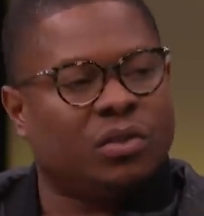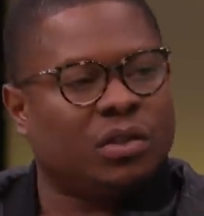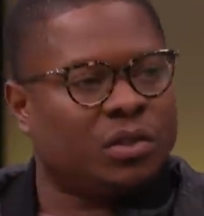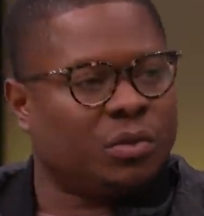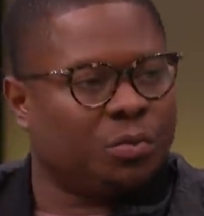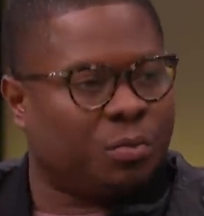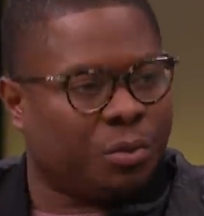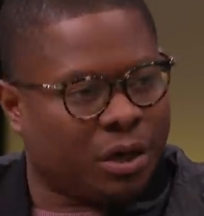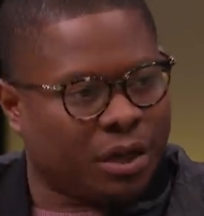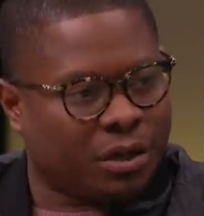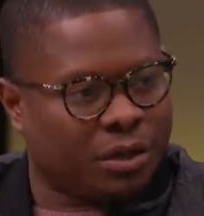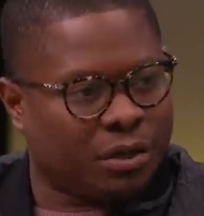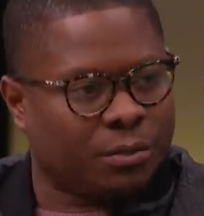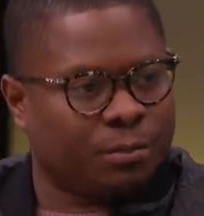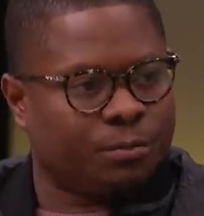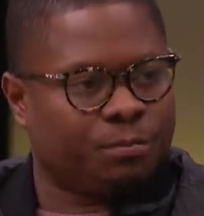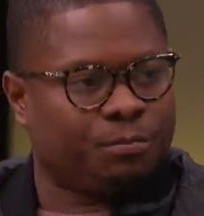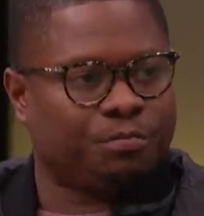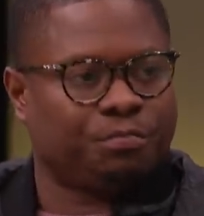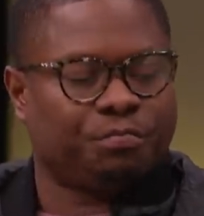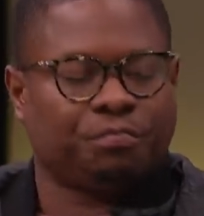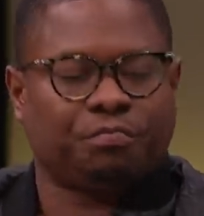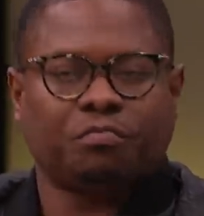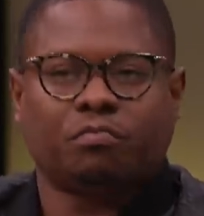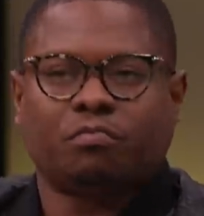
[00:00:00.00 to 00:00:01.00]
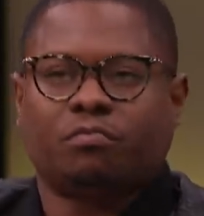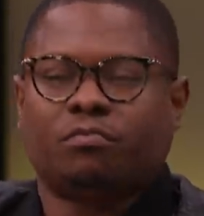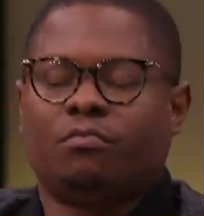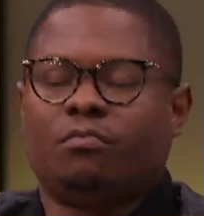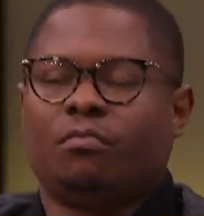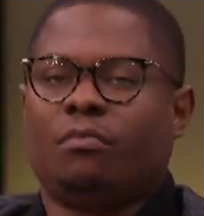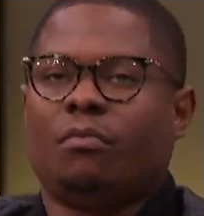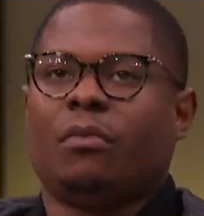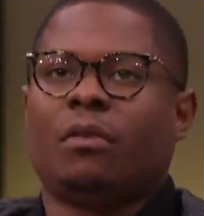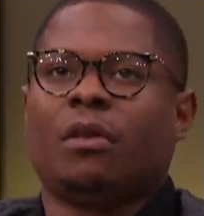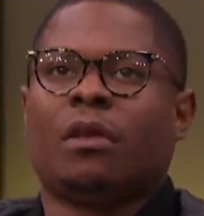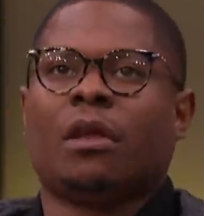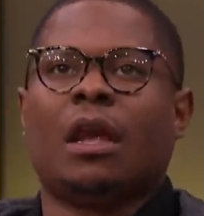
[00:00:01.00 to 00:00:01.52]
his brother
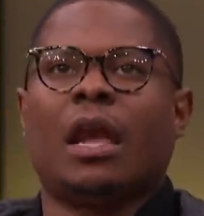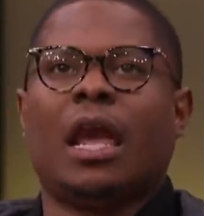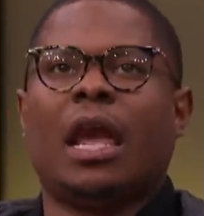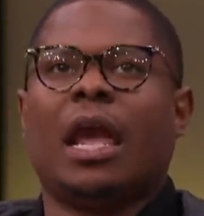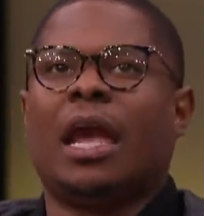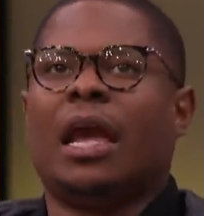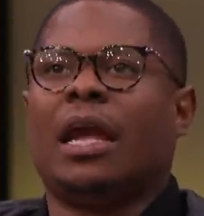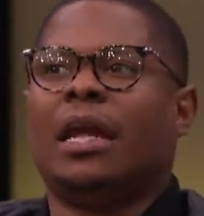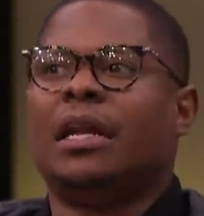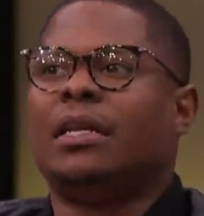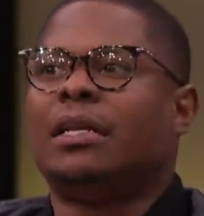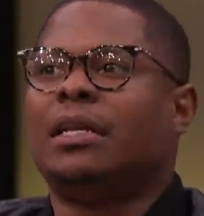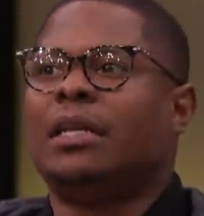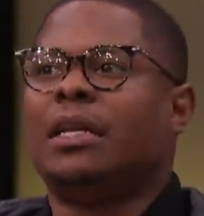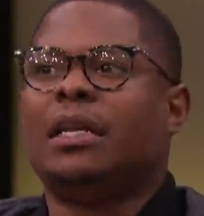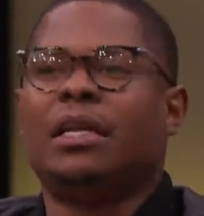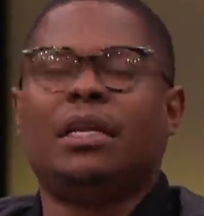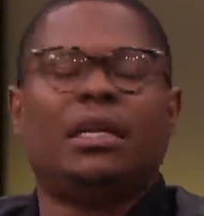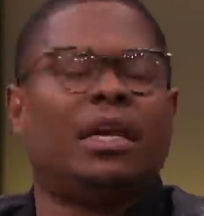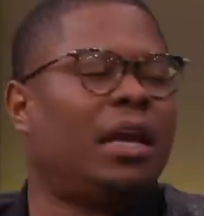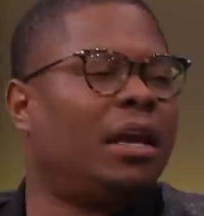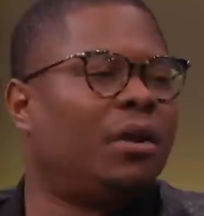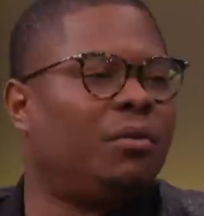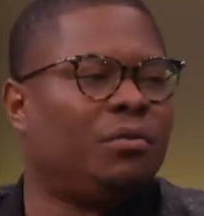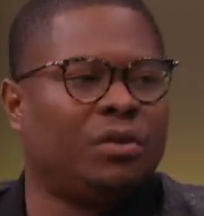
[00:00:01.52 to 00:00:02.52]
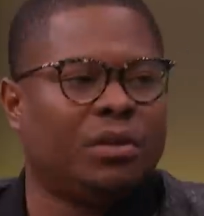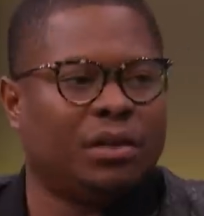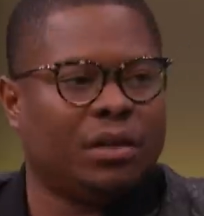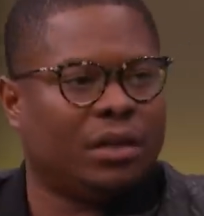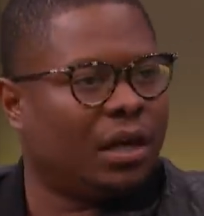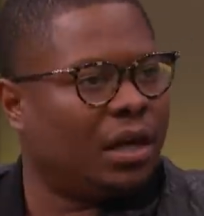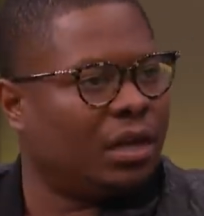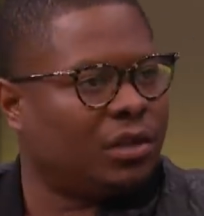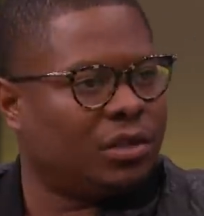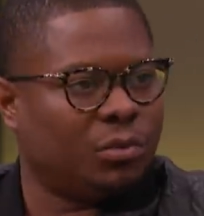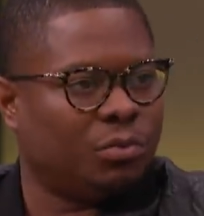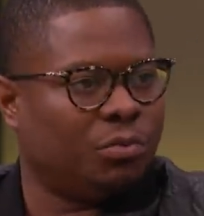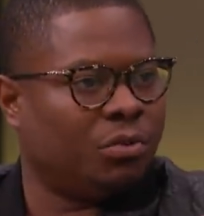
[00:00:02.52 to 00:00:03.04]
and he can't really
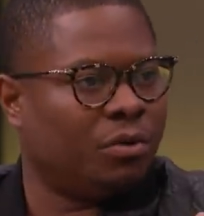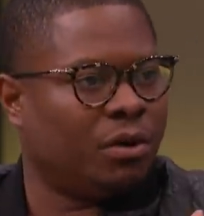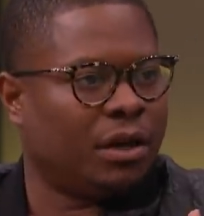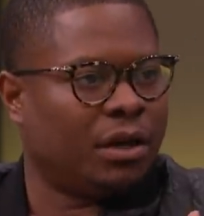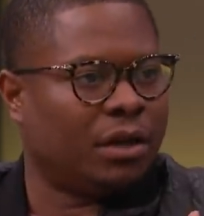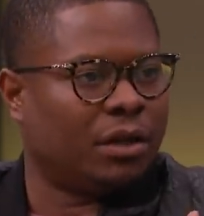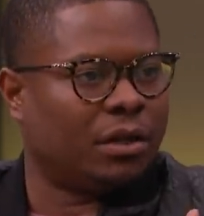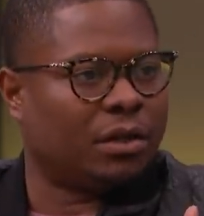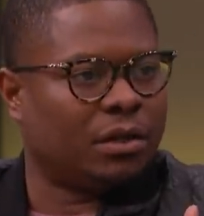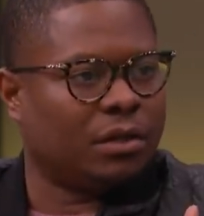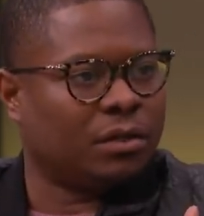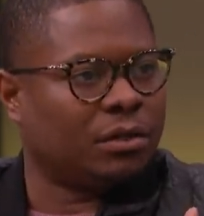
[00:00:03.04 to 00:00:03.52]
catch a break,